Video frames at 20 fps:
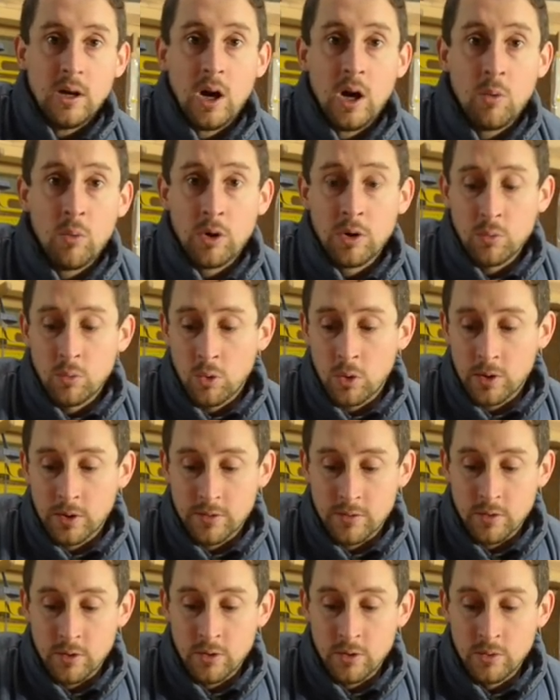I want to walk
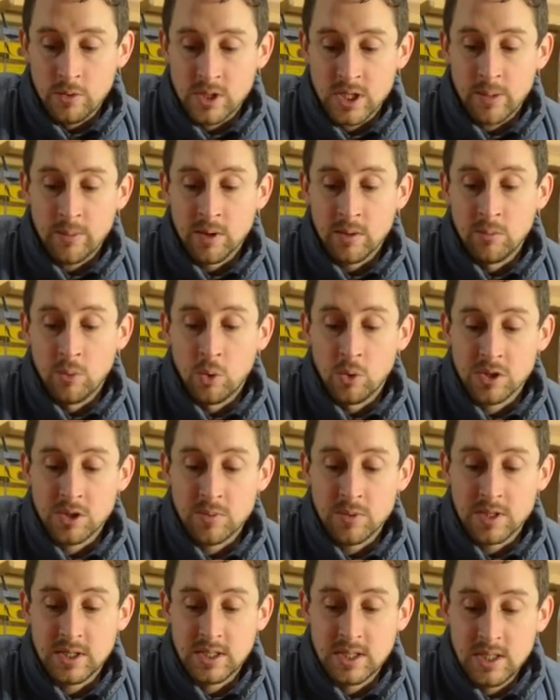through some of the more
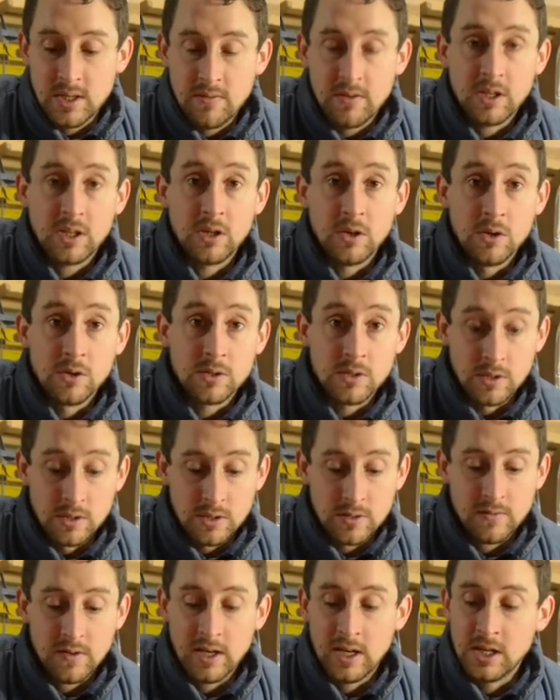specific
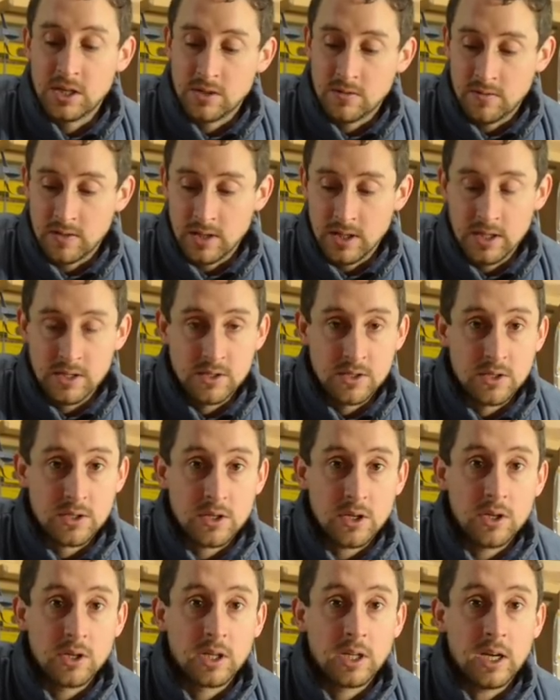uses for each of these, just
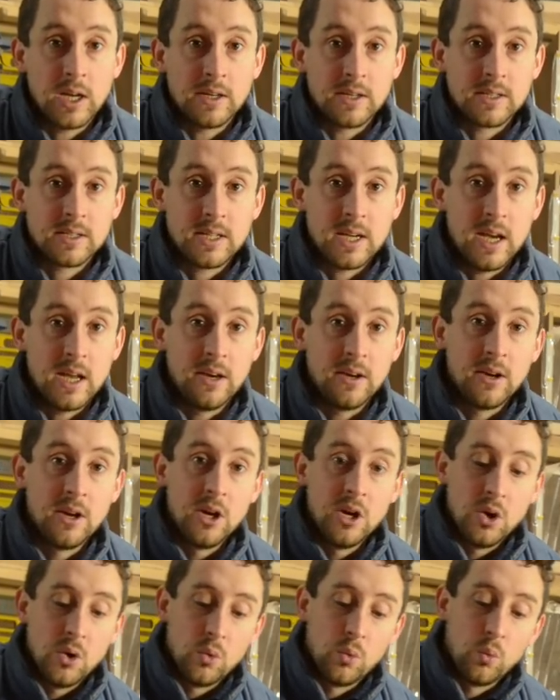so you can understand
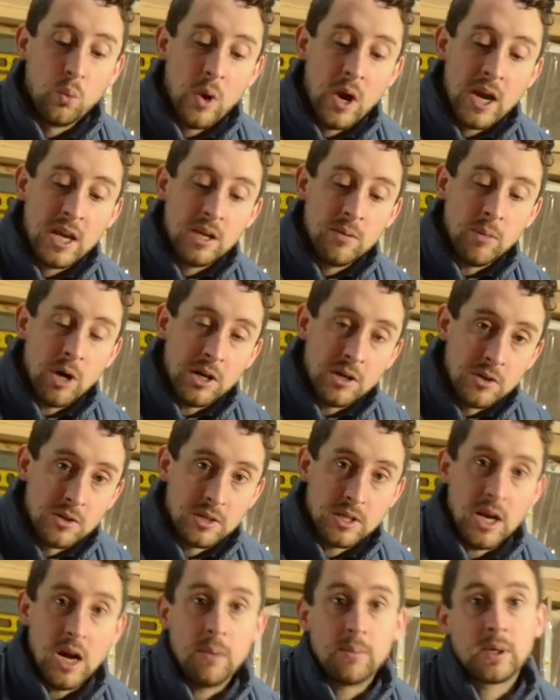where you might
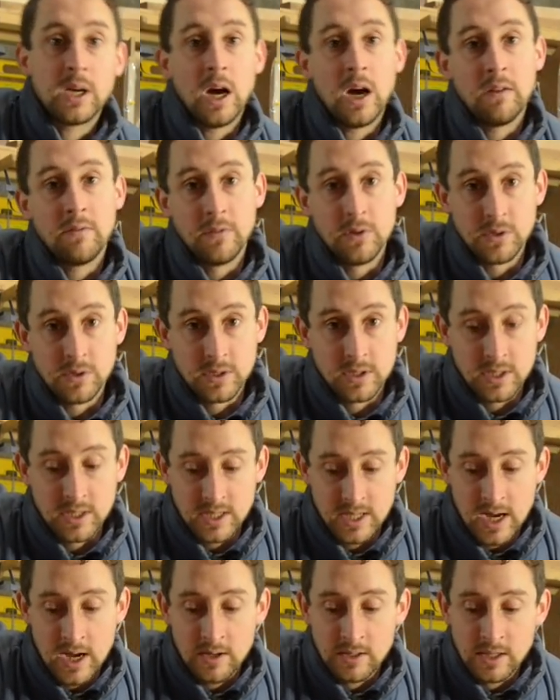use an upcut versus a
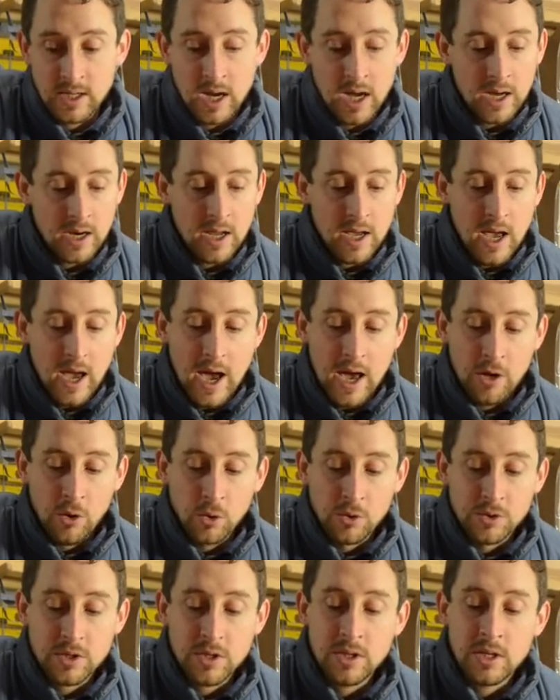downcut, and
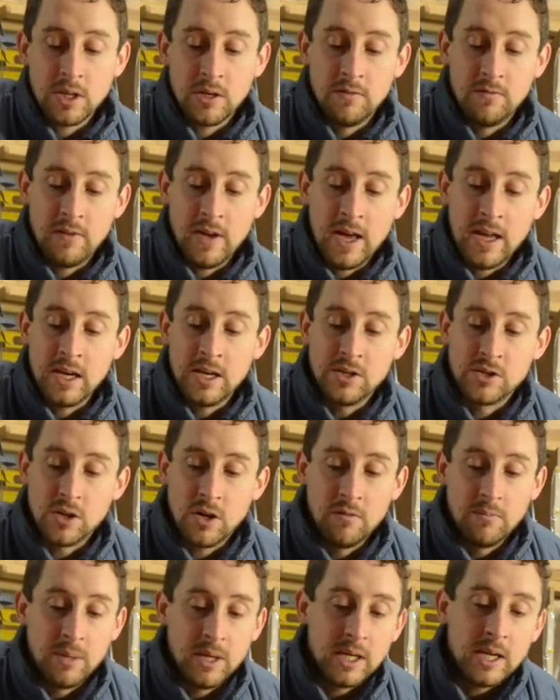also the advantage
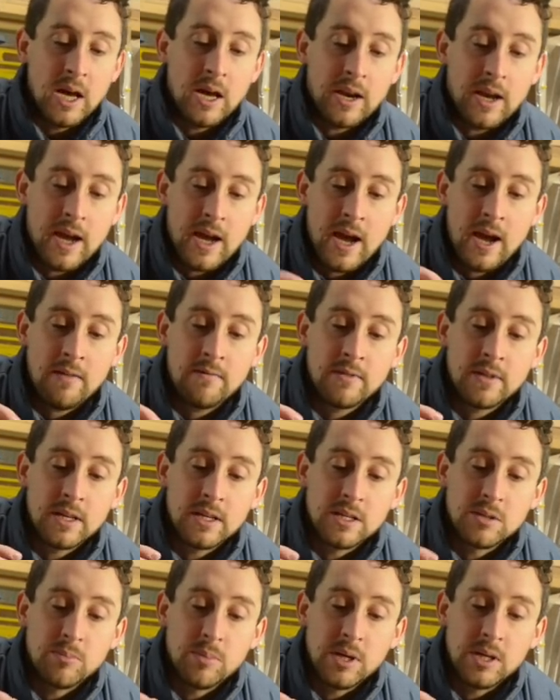of being able to have
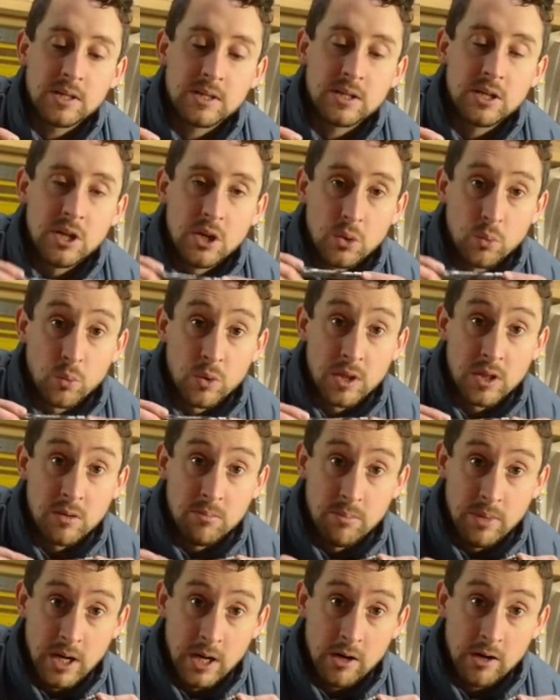these bits with the
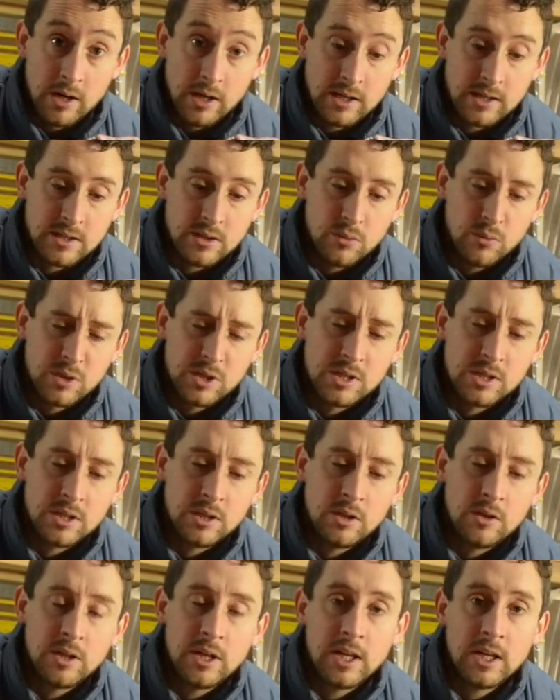bearings, which is a
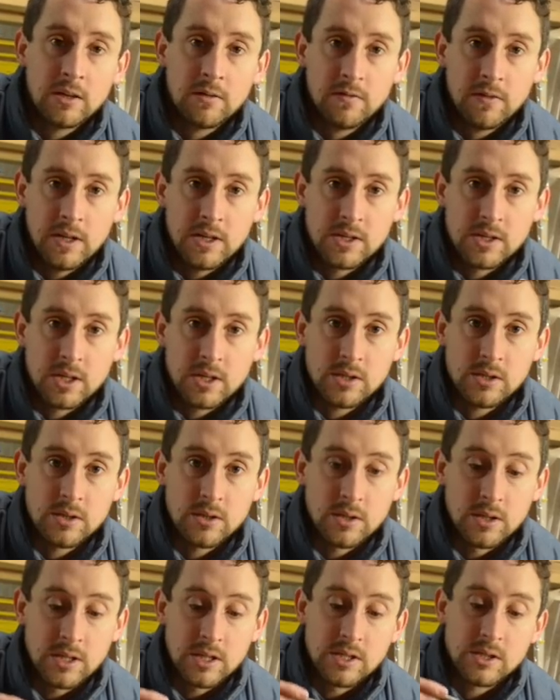unique feature
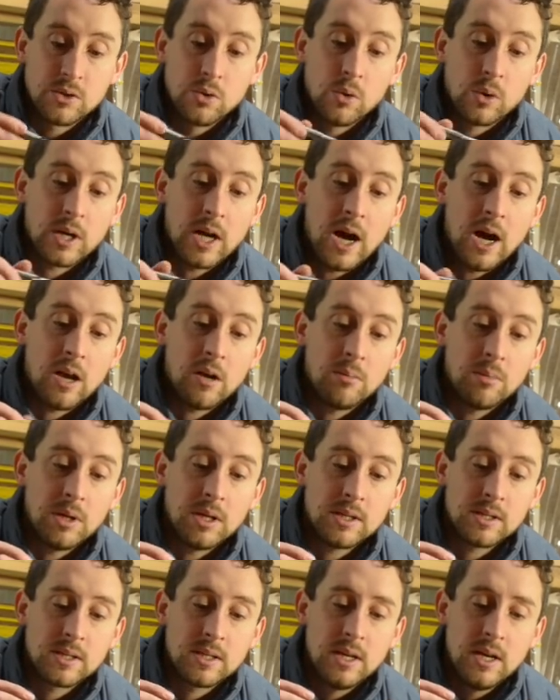to these Torquata
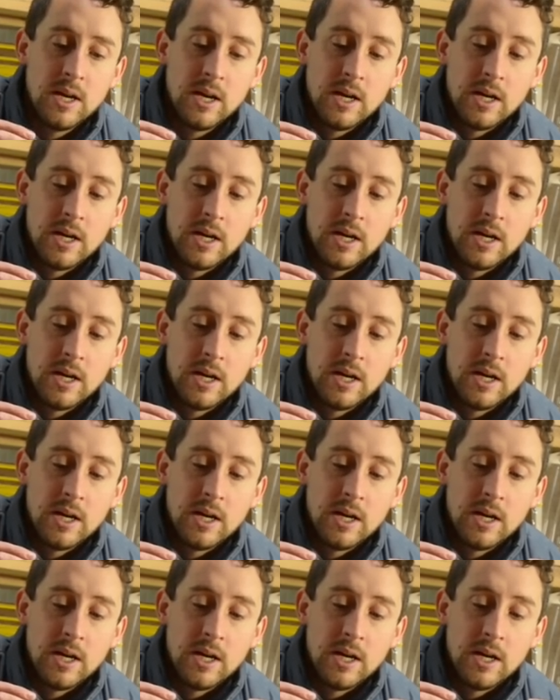bits.